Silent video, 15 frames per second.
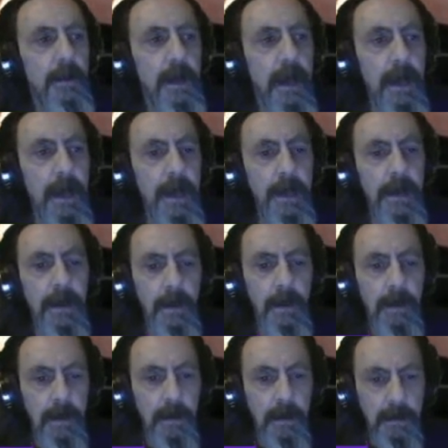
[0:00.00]
Okay?
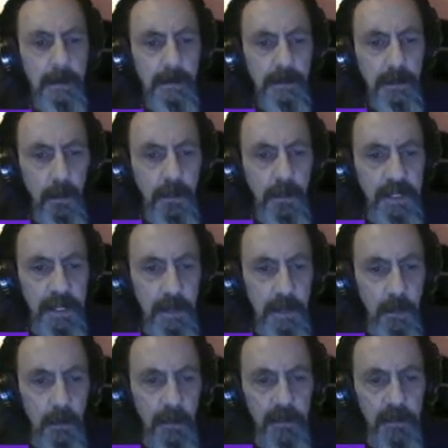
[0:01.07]
So we're
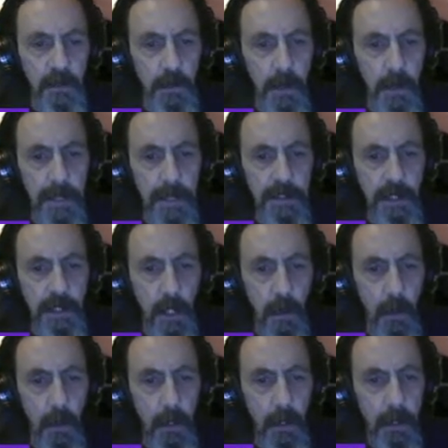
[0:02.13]
dealing with a trade
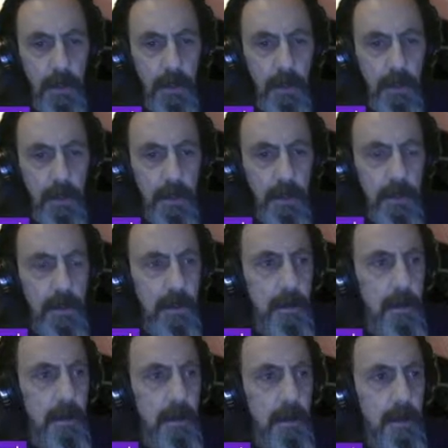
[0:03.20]
zone,
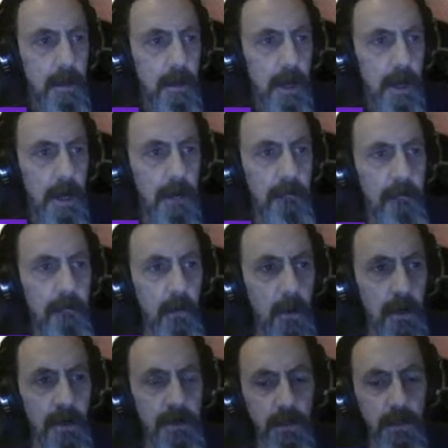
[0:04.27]
a
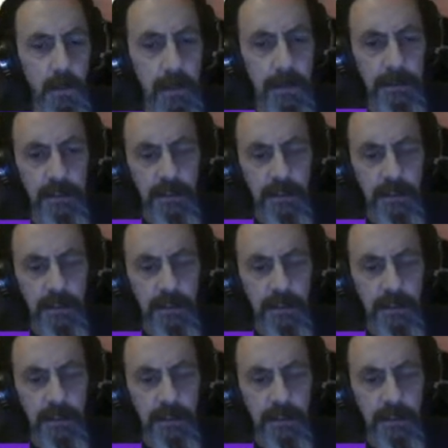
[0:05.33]
foreign trade